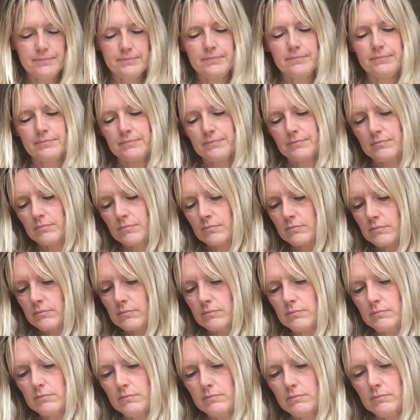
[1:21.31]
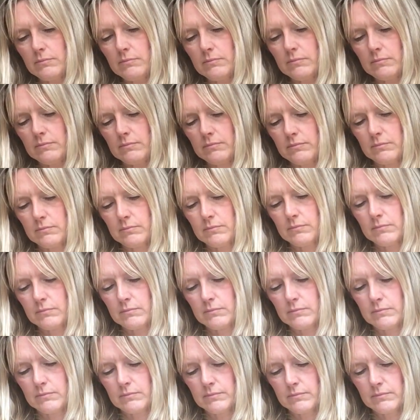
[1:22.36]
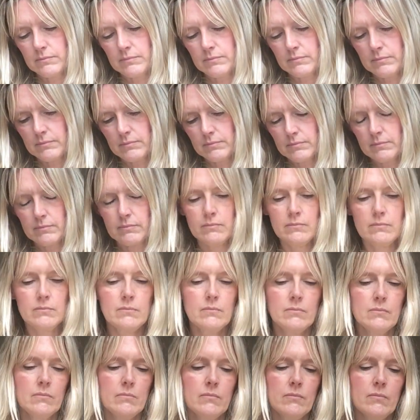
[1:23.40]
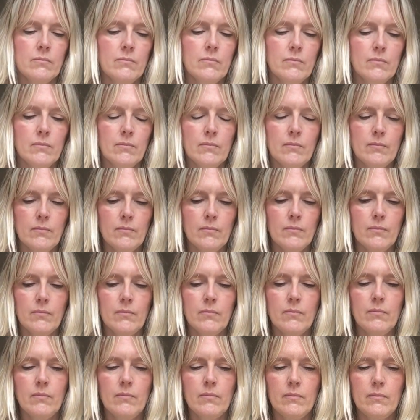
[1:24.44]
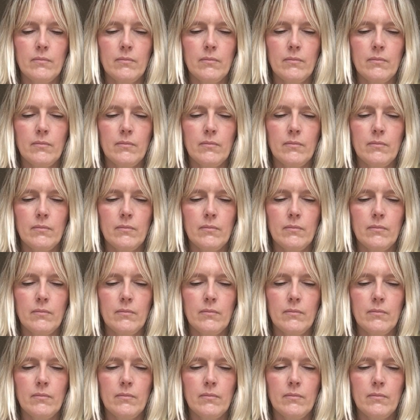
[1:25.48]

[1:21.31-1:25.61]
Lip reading: Nothing is said.